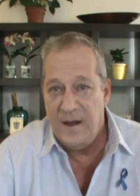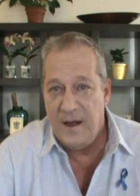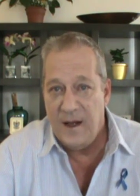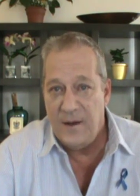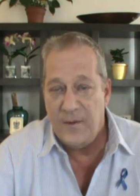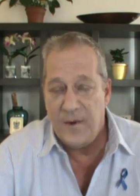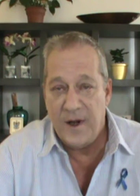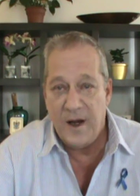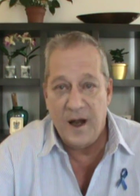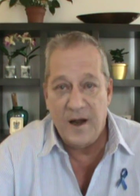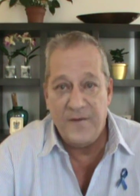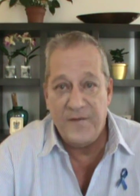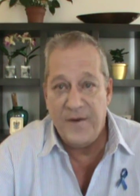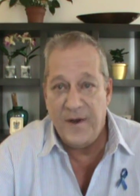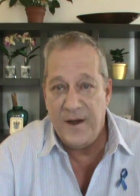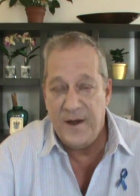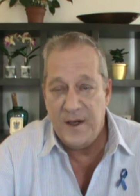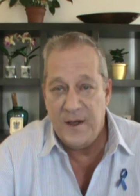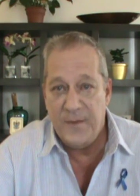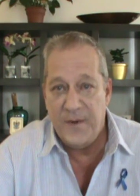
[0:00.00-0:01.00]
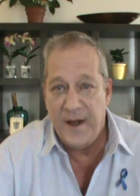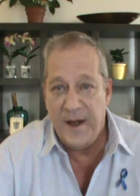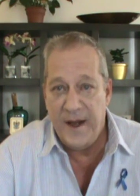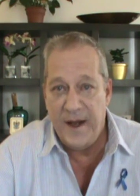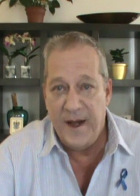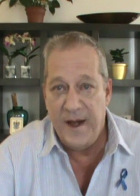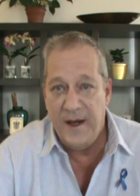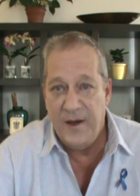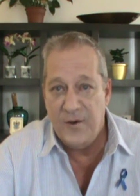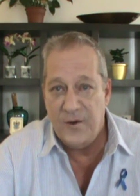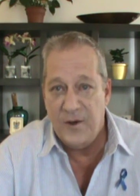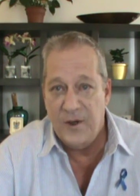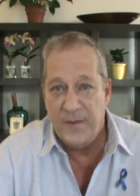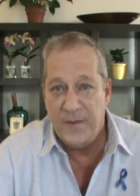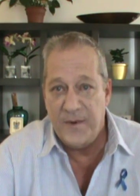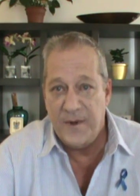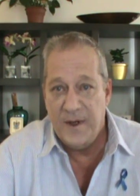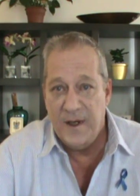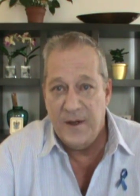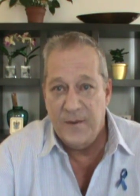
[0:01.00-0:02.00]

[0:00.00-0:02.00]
and we're not funded by any group.